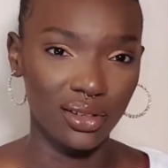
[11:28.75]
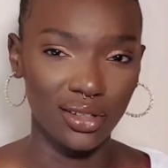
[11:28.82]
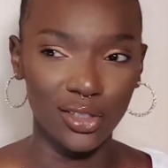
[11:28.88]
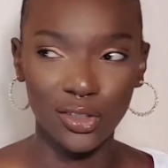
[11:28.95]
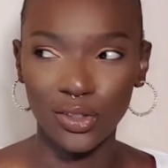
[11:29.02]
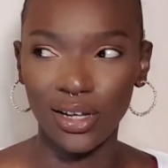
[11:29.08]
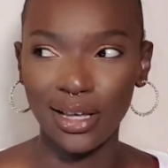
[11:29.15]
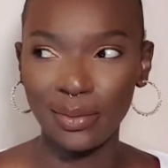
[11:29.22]
Do
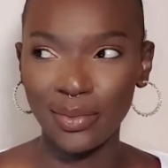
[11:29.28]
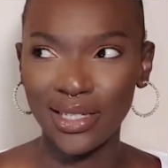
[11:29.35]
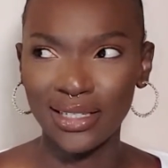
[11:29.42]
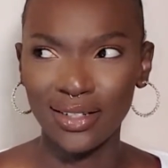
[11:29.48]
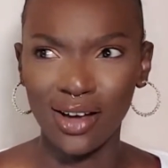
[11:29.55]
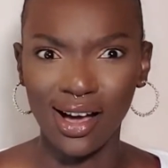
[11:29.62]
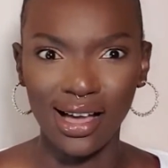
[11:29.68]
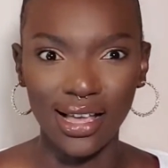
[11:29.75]
you know what I mean?
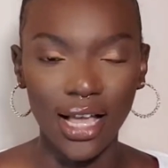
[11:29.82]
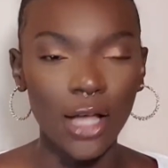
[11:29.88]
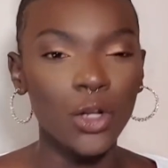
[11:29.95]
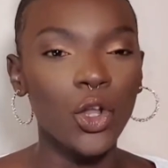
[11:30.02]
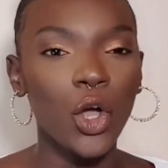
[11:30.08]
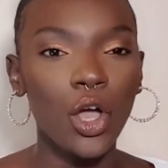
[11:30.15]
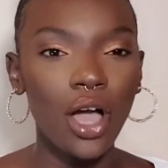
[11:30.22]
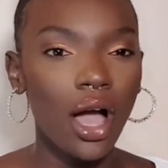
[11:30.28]
Like, I'm
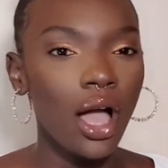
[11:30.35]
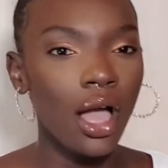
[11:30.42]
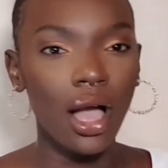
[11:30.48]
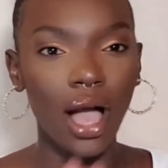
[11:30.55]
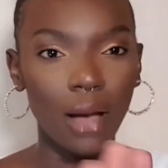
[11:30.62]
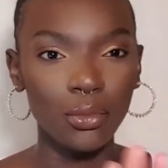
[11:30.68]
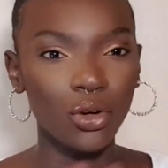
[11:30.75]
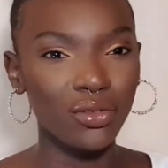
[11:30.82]

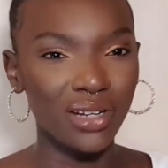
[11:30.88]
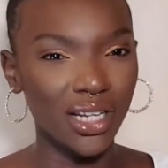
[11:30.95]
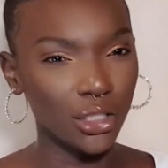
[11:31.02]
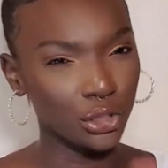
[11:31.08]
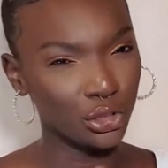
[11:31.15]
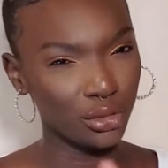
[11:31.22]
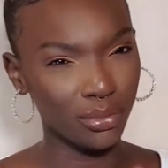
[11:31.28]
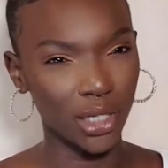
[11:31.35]
not really a
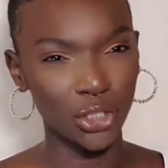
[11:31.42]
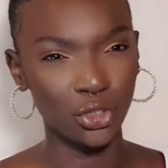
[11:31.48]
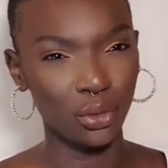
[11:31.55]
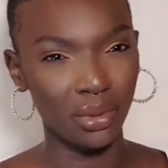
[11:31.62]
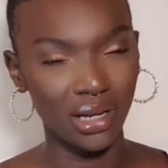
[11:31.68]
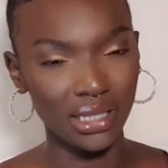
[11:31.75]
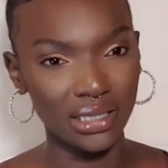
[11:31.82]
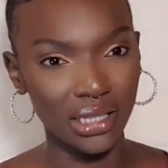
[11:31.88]
shoot my shot
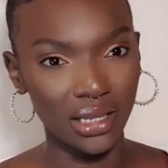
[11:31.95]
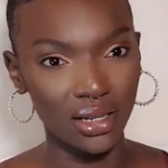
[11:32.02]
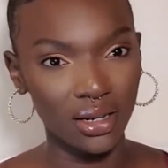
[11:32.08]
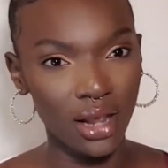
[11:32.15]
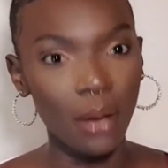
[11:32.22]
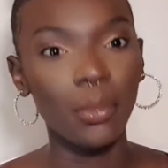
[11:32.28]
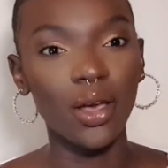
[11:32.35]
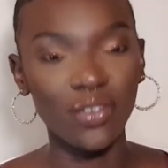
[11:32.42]
person,
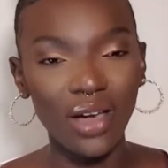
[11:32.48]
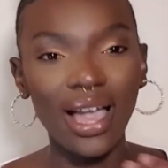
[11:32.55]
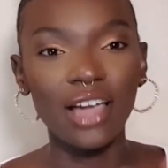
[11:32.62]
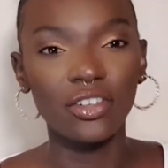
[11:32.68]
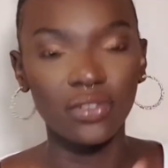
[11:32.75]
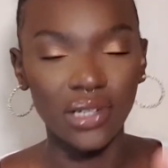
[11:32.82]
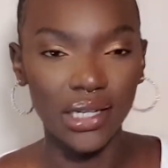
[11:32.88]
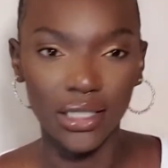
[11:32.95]
but if I
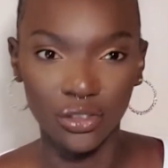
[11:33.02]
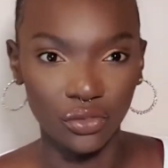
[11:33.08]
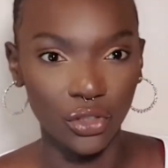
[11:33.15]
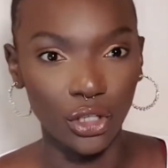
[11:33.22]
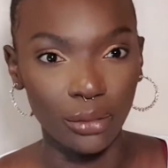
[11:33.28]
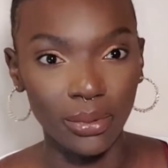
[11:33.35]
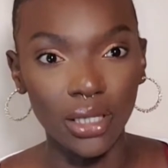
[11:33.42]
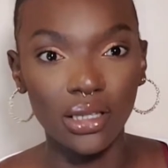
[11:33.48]
have feelings for
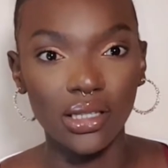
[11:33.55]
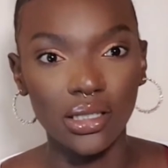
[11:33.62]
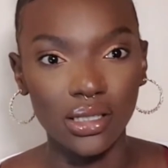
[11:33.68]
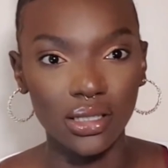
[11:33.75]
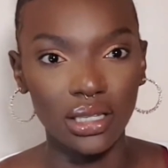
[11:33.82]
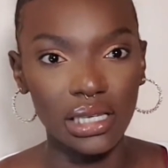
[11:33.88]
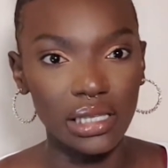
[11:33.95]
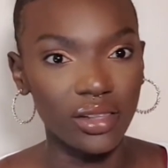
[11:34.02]
you
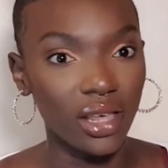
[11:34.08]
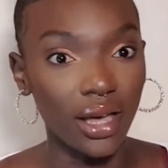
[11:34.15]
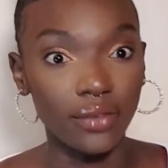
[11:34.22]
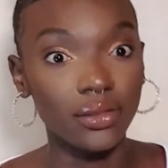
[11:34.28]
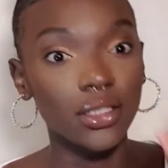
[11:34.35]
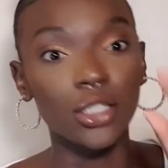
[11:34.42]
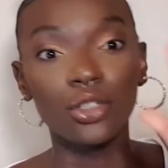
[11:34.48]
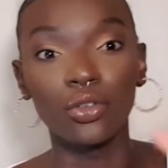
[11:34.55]
because either I've
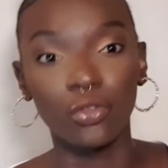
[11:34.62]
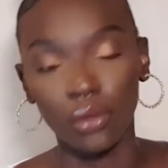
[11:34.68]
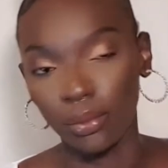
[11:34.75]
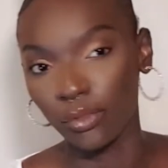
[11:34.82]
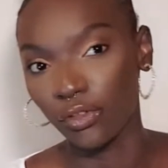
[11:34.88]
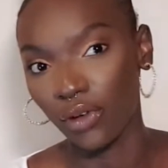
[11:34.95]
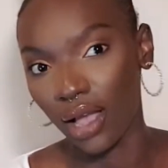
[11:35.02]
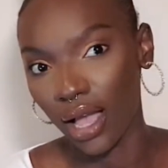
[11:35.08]
seen you from
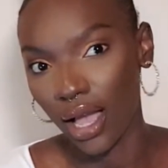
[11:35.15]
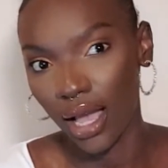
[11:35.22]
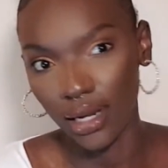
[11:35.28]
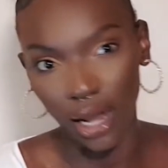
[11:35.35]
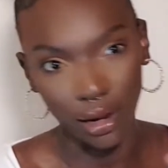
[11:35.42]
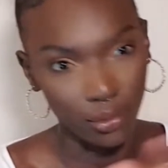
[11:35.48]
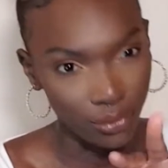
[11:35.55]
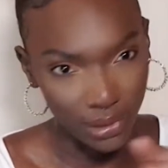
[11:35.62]
far and
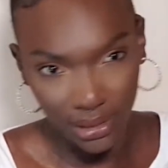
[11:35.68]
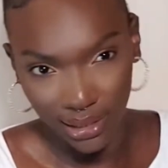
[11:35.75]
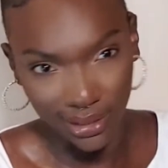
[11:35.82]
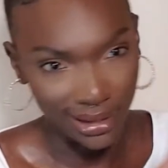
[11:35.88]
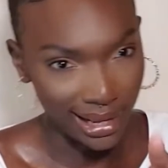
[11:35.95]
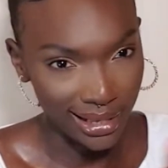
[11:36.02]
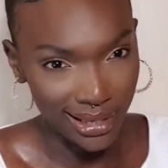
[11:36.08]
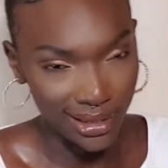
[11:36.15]
I really
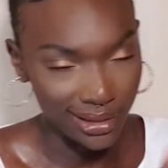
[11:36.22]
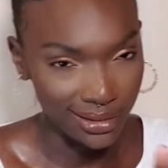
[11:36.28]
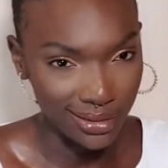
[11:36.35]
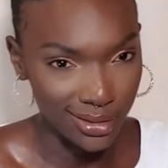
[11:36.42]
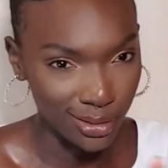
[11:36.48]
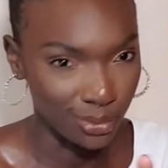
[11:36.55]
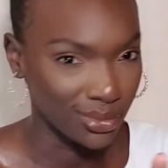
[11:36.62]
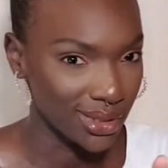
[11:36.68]
liking
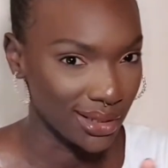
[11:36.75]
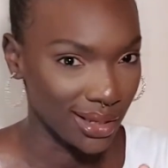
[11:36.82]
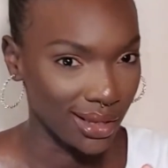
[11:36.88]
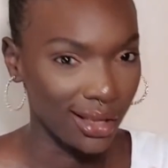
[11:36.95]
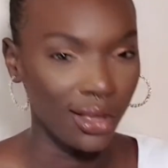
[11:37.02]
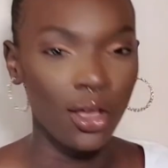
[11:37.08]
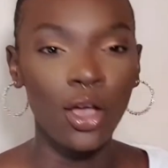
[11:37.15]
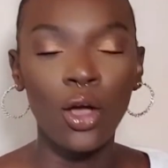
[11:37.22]

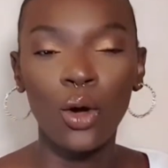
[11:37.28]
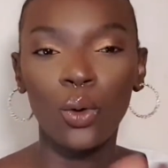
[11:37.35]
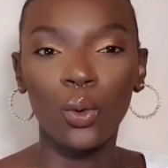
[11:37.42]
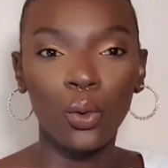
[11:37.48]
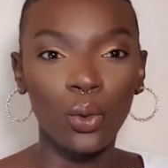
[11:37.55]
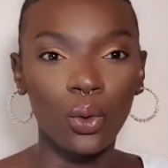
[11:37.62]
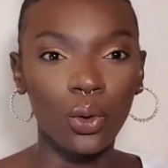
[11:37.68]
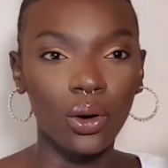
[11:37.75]
something,
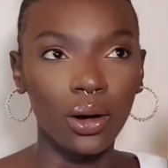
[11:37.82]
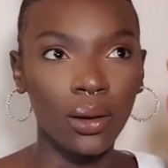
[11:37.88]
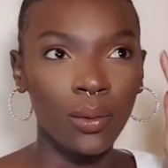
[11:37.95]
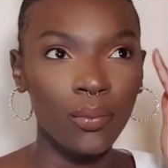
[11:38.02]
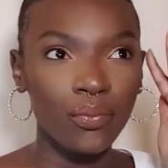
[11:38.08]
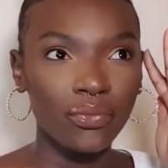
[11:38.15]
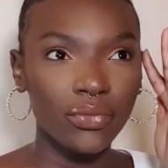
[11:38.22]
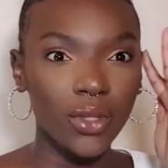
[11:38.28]
or
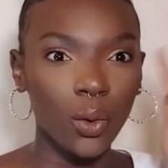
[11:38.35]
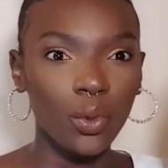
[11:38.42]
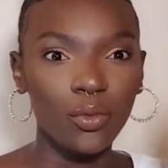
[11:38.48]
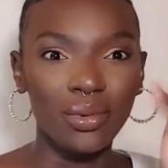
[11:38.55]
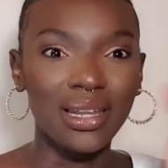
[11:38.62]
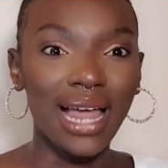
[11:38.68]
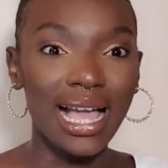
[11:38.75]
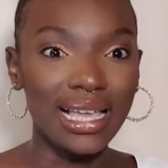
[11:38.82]
we've
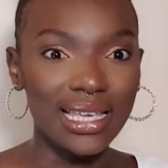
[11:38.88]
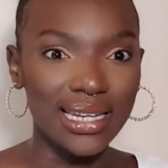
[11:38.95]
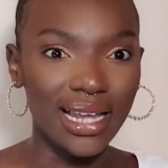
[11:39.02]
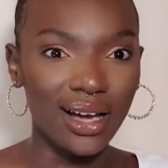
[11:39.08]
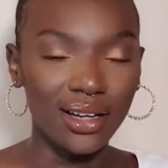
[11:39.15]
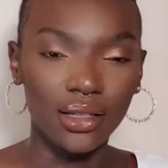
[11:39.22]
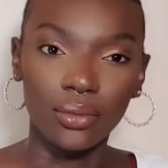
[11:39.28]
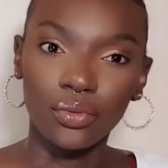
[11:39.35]
been hanging
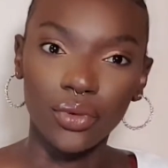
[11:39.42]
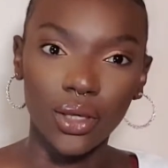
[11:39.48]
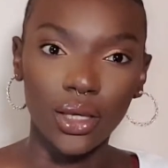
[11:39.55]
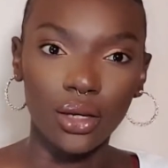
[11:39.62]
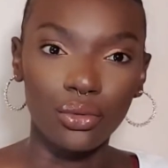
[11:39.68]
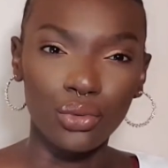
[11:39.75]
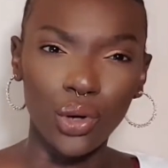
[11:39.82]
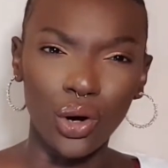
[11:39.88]
out and I'm
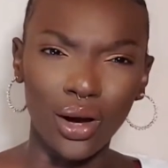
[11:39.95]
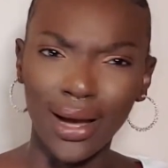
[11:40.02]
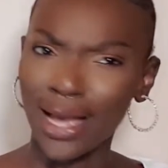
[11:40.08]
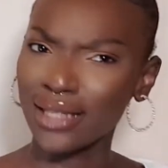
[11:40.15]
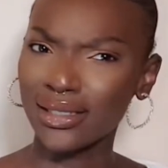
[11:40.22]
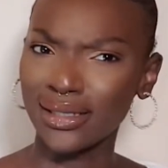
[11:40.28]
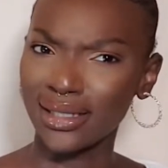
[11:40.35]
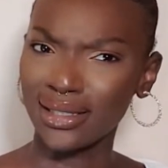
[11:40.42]
thinking, well, I
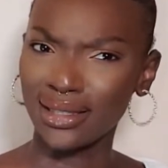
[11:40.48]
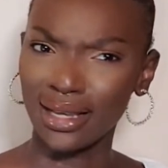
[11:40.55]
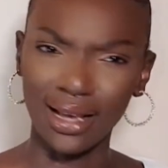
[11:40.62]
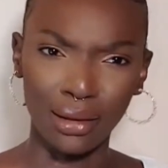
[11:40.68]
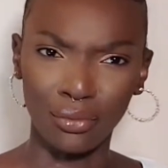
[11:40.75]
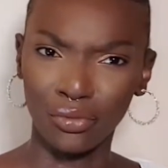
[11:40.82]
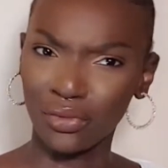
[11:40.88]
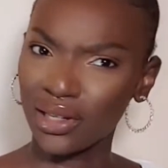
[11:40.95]
actually think
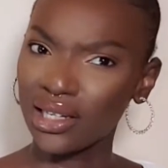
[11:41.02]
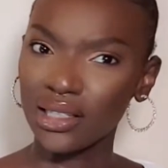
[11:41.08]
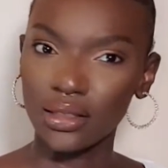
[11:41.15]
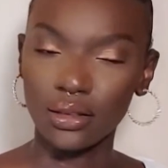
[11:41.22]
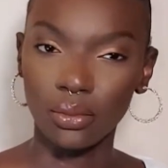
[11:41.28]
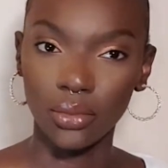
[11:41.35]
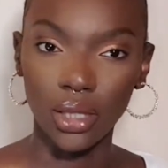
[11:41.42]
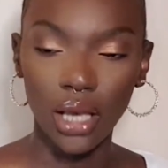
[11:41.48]
I'm feeling
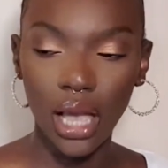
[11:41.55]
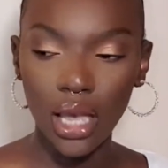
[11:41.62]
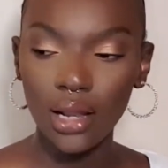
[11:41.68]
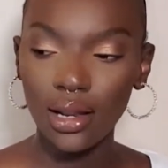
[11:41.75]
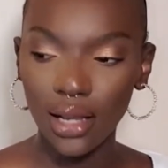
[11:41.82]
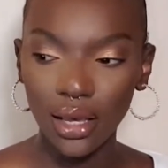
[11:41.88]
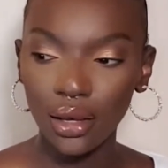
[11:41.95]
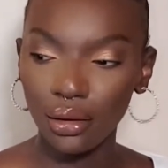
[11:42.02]
something, I
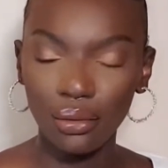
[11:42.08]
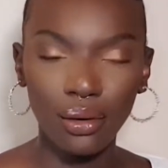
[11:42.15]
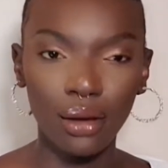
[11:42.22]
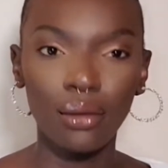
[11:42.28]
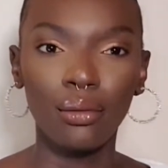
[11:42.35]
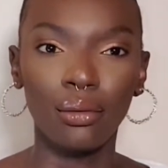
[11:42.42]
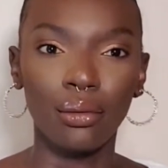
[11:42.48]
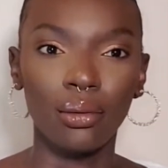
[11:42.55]
let you
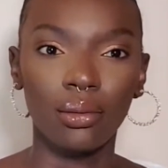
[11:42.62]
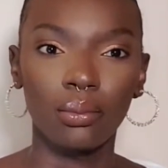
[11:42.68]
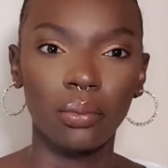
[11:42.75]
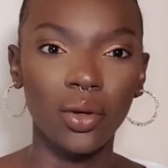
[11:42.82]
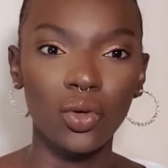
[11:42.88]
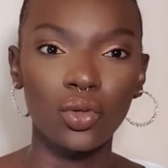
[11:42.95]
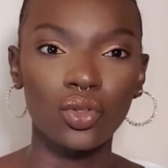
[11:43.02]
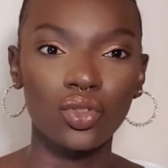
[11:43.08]
know
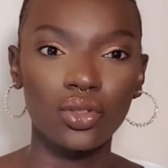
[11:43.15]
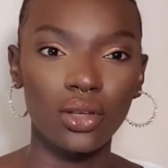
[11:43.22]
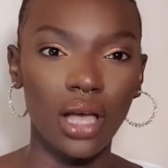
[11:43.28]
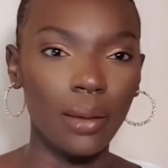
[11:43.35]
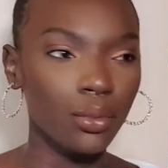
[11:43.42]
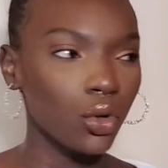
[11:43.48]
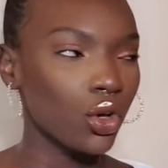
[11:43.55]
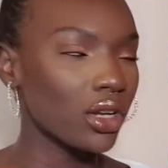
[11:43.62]
because
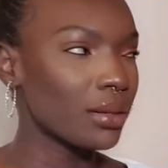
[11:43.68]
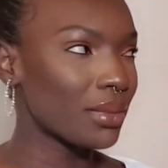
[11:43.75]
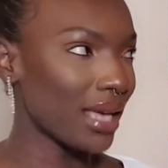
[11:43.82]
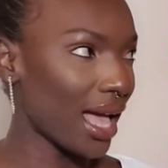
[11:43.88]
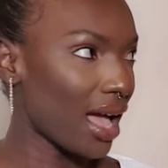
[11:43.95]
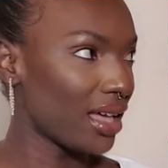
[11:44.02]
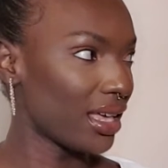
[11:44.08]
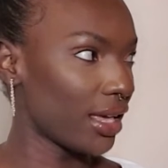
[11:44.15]
I'm not gonna be
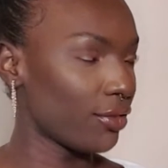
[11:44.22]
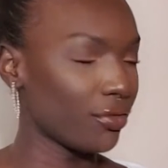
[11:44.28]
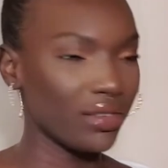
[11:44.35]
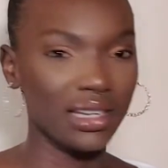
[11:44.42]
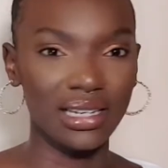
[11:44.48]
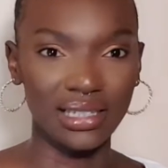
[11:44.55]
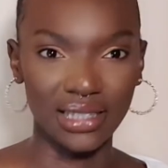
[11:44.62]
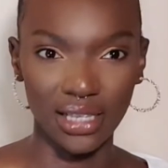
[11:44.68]
out here
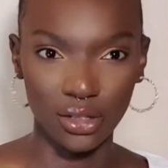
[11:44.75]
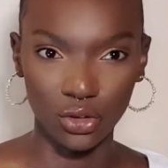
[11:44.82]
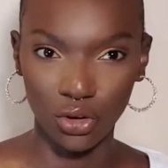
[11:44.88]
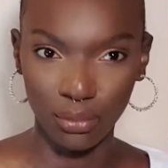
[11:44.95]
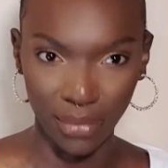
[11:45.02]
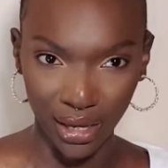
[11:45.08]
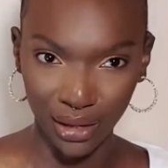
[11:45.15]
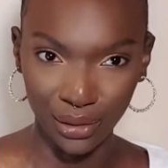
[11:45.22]
feeling things
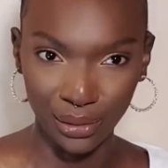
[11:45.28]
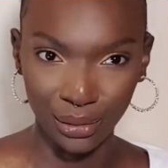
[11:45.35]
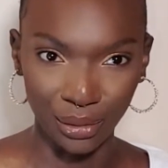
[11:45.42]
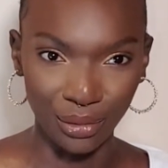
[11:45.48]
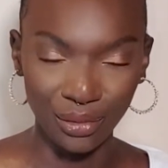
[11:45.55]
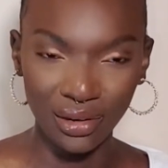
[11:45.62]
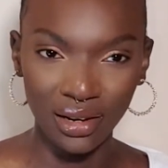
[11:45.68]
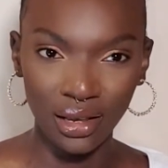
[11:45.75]
on my
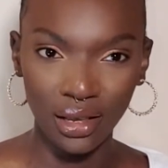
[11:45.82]
own.